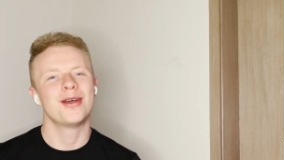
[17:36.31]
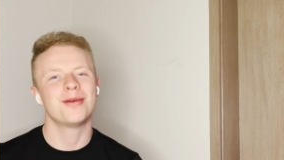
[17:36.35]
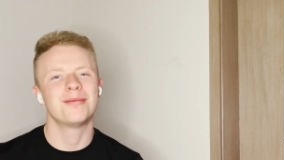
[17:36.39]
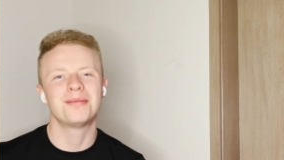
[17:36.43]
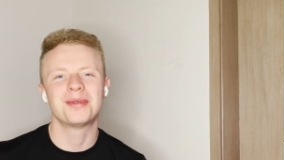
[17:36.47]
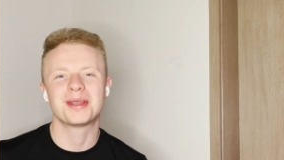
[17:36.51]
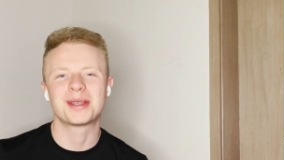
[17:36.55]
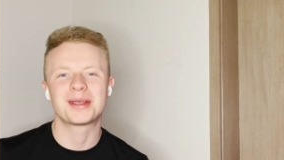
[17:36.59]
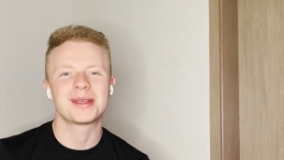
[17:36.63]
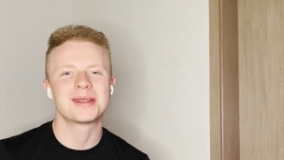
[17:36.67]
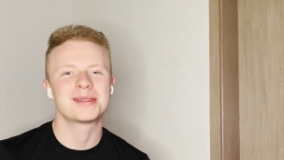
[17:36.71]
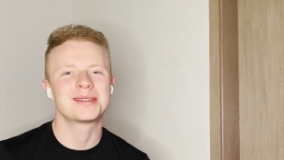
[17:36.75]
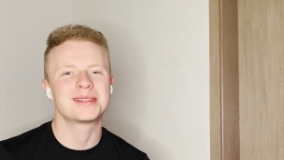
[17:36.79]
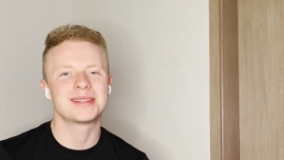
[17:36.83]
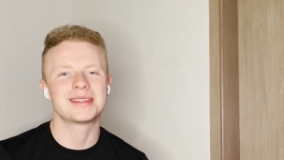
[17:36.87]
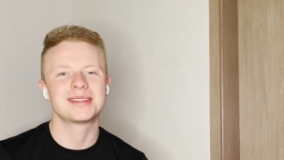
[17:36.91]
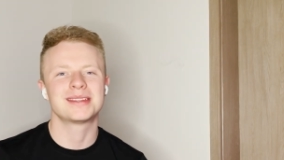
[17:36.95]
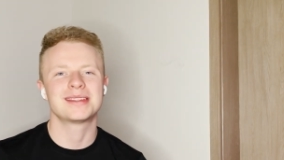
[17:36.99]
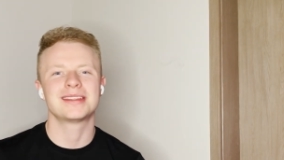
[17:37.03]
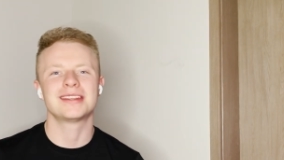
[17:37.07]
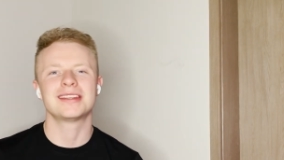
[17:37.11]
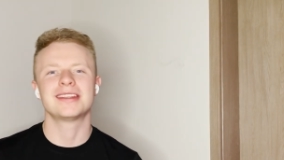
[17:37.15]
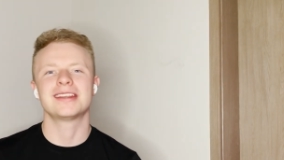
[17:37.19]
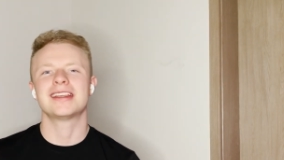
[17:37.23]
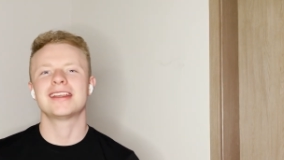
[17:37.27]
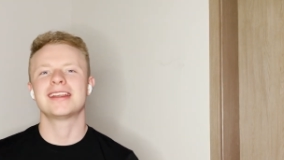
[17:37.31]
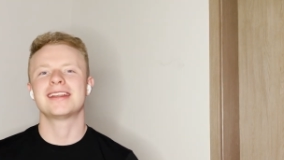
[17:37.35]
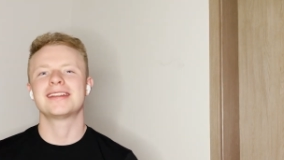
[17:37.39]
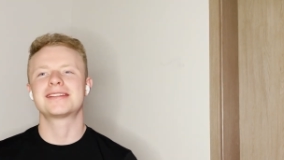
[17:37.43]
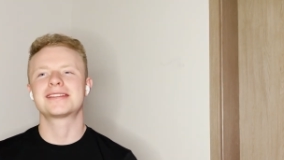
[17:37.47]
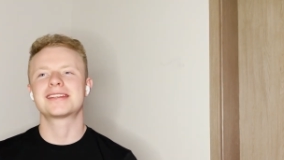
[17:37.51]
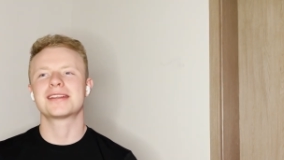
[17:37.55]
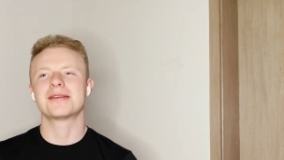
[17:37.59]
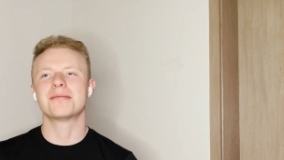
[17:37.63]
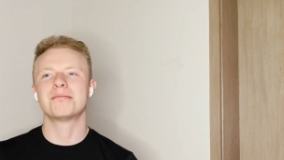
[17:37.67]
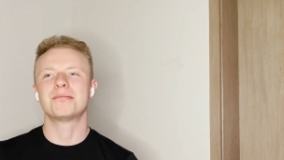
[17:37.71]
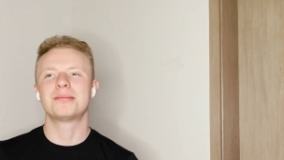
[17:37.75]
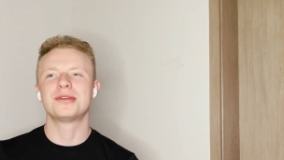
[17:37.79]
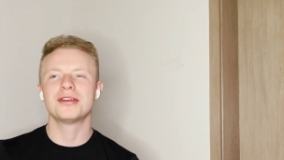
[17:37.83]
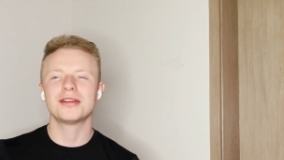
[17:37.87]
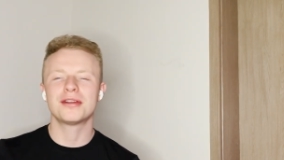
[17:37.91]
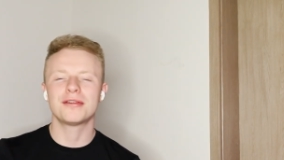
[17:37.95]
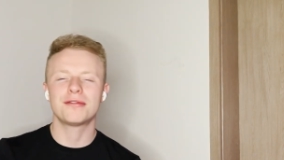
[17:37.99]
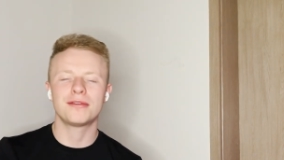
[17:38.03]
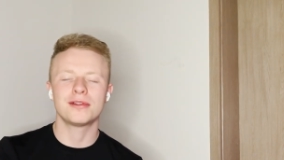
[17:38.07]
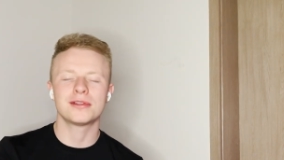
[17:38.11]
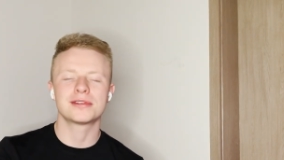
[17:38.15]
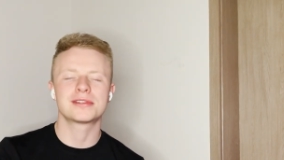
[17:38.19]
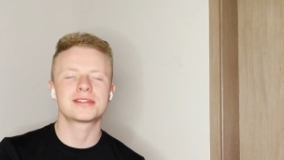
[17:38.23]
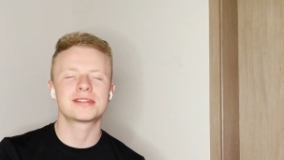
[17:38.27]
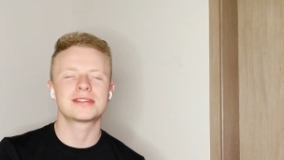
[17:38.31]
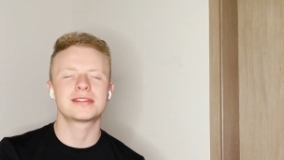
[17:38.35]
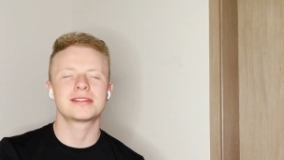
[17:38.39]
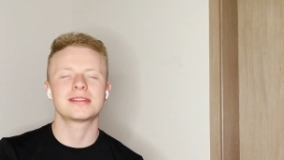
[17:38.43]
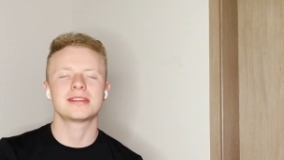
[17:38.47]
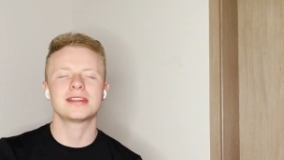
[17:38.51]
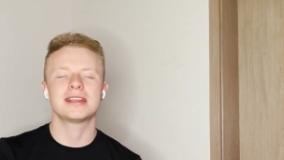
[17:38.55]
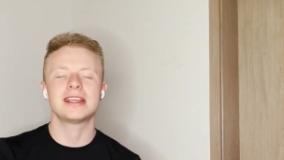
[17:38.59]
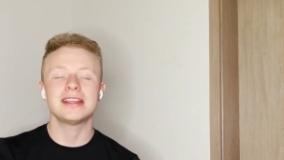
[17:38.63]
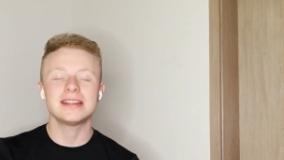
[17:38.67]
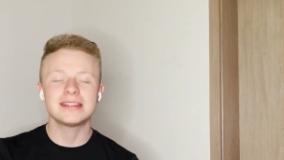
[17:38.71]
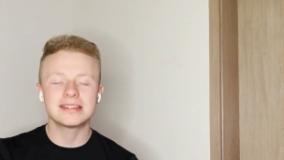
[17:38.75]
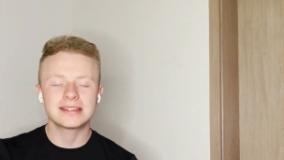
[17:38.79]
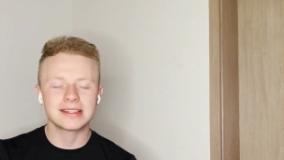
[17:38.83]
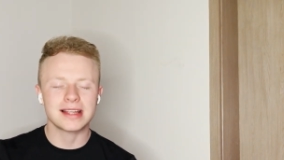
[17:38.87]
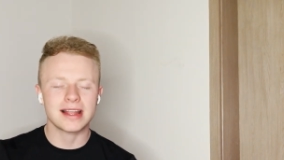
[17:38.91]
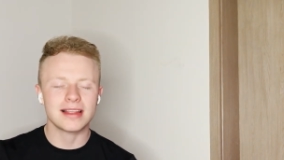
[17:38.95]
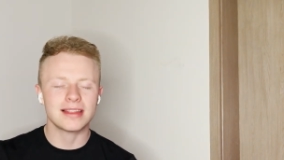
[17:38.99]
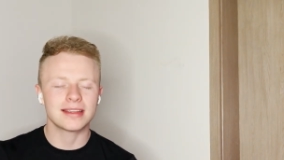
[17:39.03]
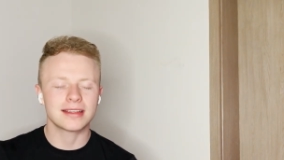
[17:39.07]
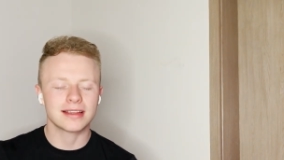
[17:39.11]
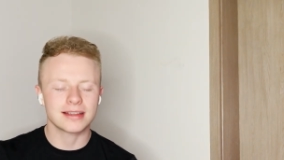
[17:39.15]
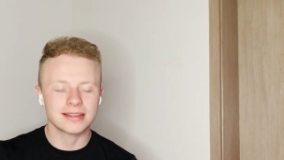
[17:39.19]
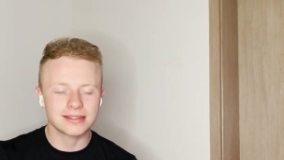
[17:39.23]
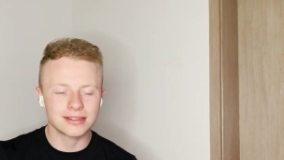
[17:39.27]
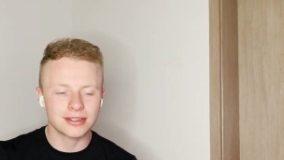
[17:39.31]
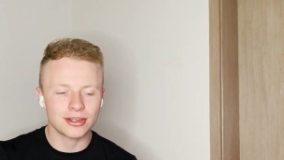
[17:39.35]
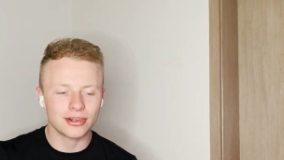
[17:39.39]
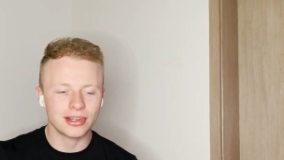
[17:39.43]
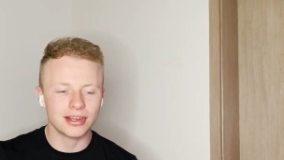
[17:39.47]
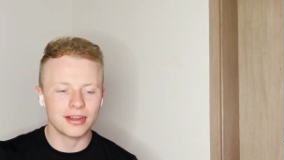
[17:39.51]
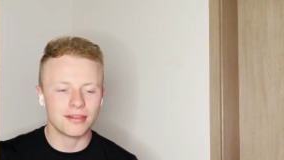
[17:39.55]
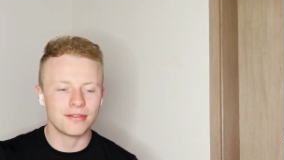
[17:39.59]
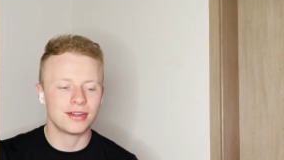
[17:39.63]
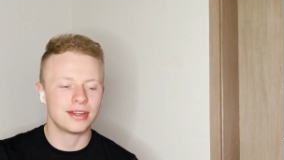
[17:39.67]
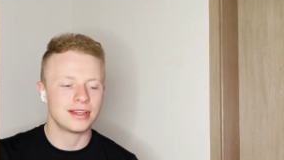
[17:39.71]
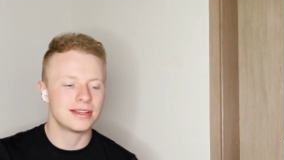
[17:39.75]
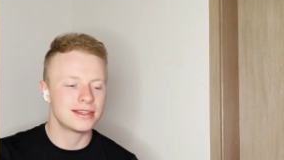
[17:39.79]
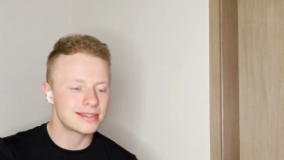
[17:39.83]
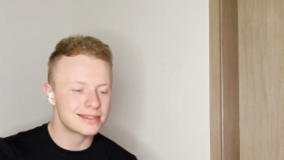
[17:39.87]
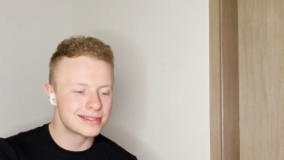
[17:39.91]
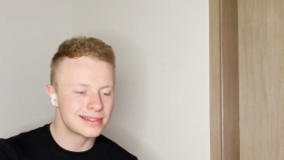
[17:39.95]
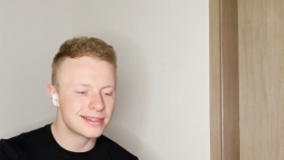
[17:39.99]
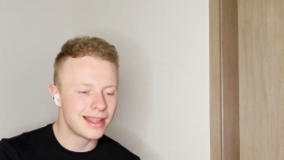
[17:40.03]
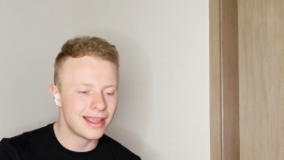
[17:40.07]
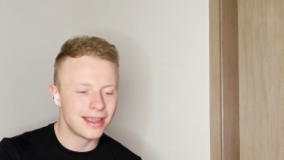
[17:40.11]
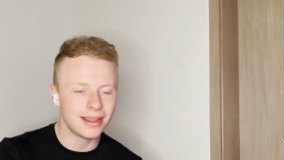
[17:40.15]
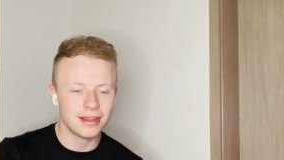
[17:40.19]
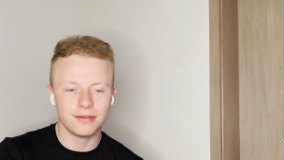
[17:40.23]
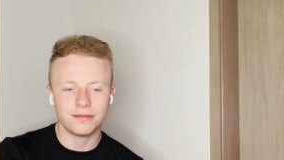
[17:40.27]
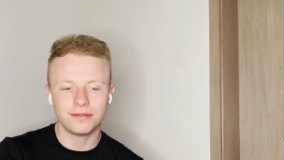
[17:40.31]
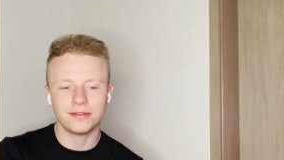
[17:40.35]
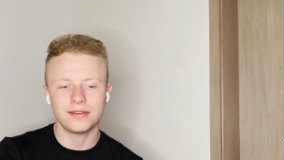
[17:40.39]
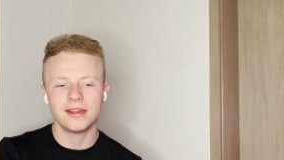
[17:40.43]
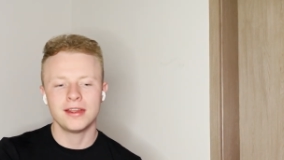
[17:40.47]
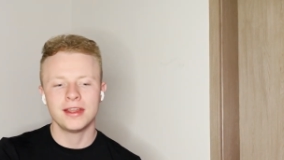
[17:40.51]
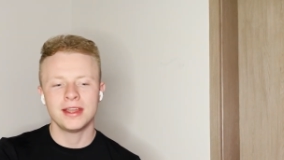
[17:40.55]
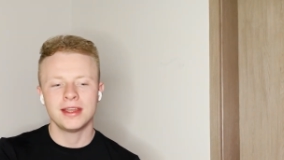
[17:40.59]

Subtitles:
because it's a beautiful, he's telling a story of his life